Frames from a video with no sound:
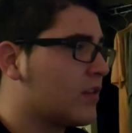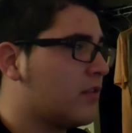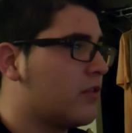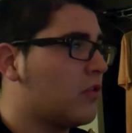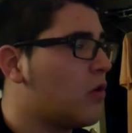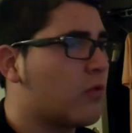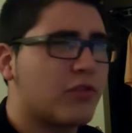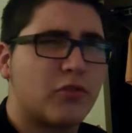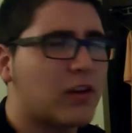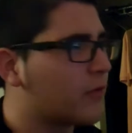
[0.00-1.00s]
the lower
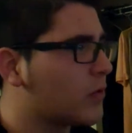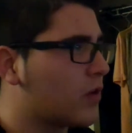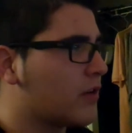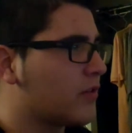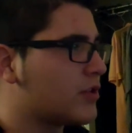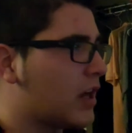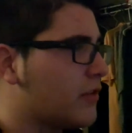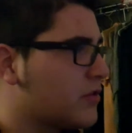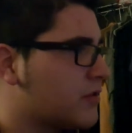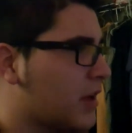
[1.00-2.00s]
Strikeforce cards, the
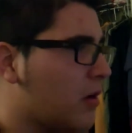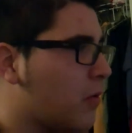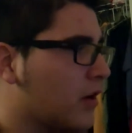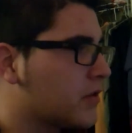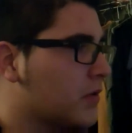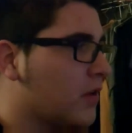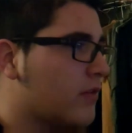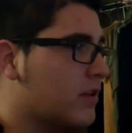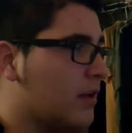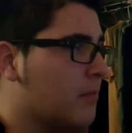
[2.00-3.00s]
Challengers. I don't watch those all
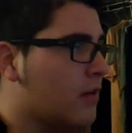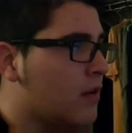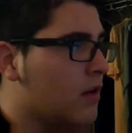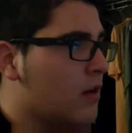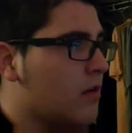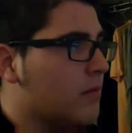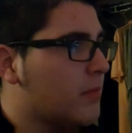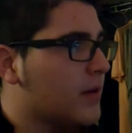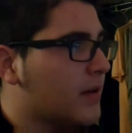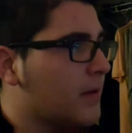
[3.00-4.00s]
the time.
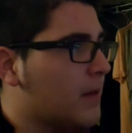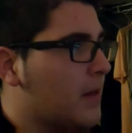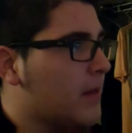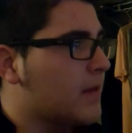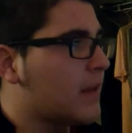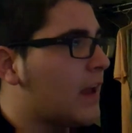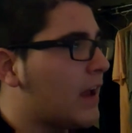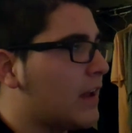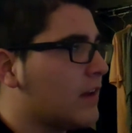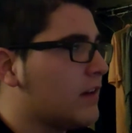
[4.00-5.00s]
But
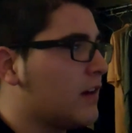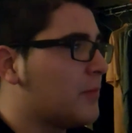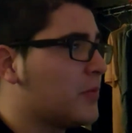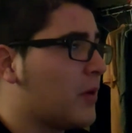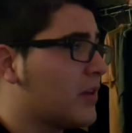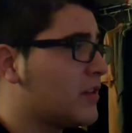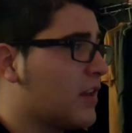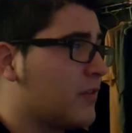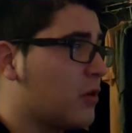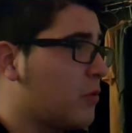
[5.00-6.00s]
yeah, I'm probably going to
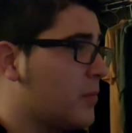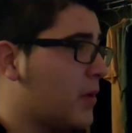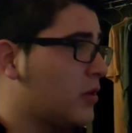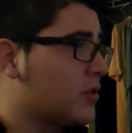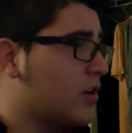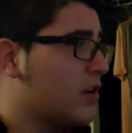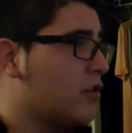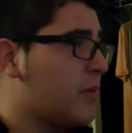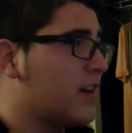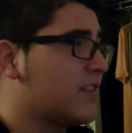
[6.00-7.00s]
have to go with Beltran
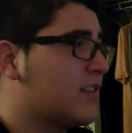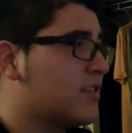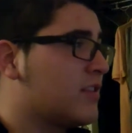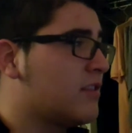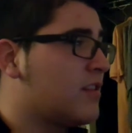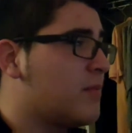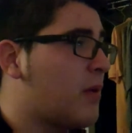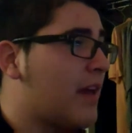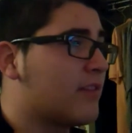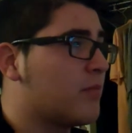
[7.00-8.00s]
here by decision. He
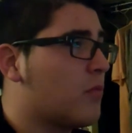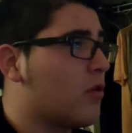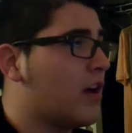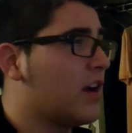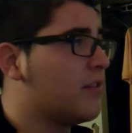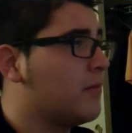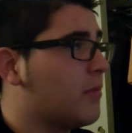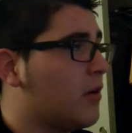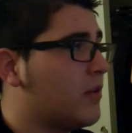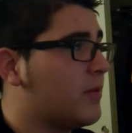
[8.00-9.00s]
has more height,
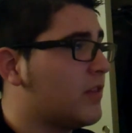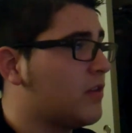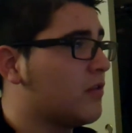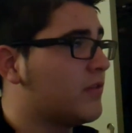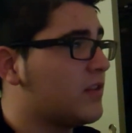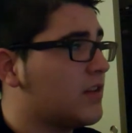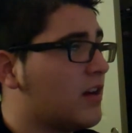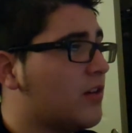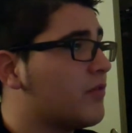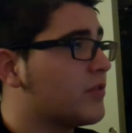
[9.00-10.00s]
probably being the UFC
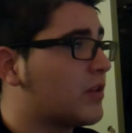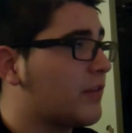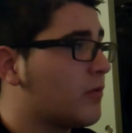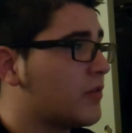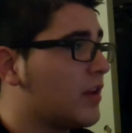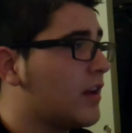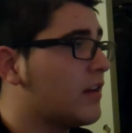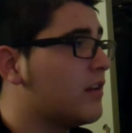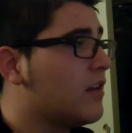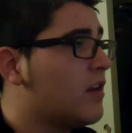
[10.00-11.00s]
guy over the Strikeforce
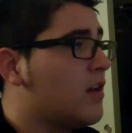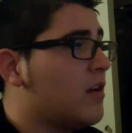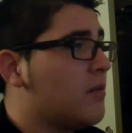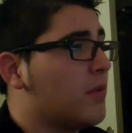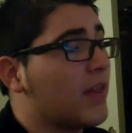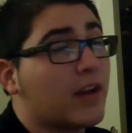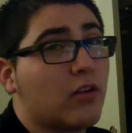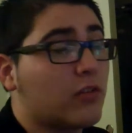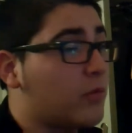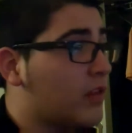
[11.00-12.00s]
guy. But that could
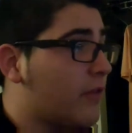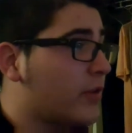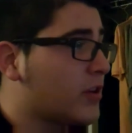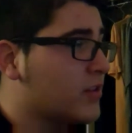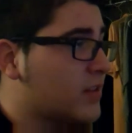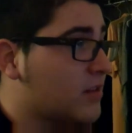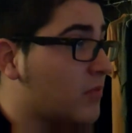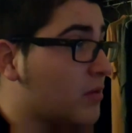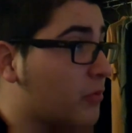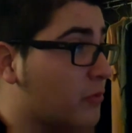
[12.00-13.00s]
also mean LeVar Johnson has
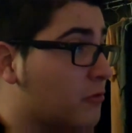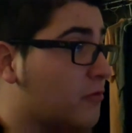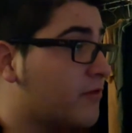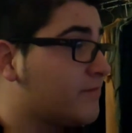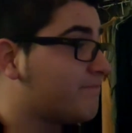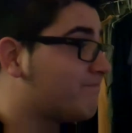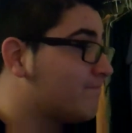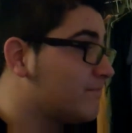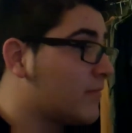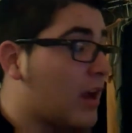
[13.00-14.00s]
something to prove.
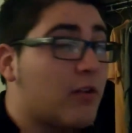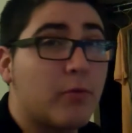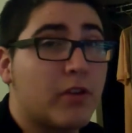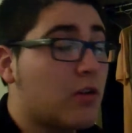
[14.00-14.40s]
I don't really